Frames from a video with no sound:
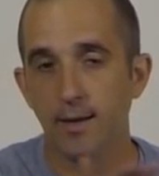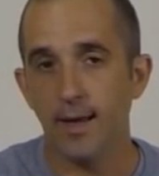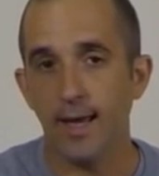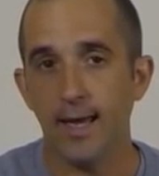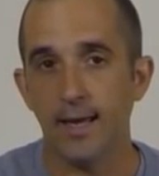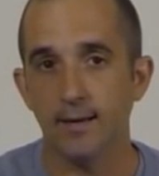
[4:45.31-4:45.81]

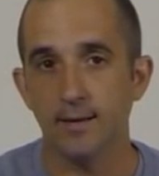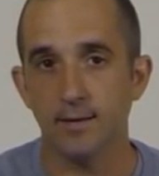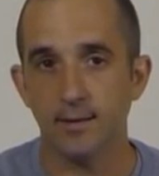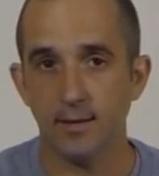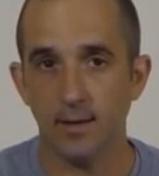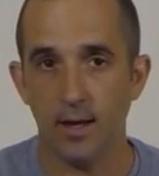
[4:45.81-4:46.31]
and
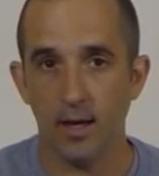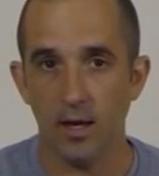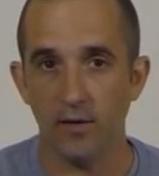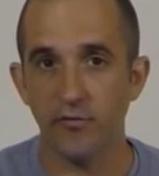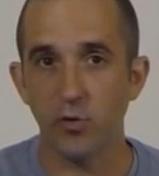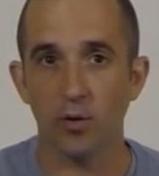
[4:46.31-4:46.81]

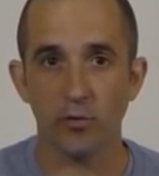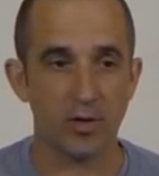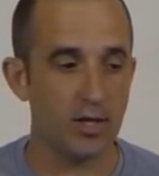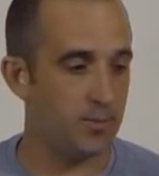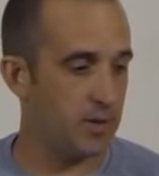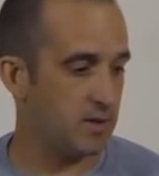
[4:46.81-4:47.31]
a few other
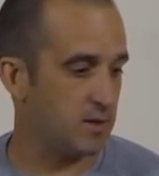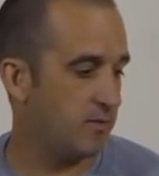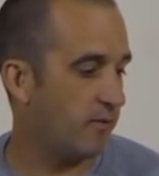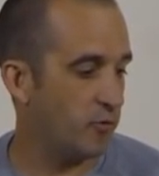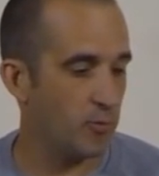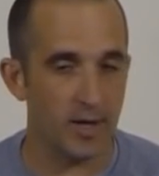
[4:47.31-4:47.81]
key pieces of
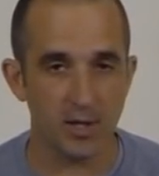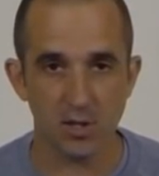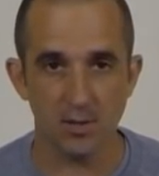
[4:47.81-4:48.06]
information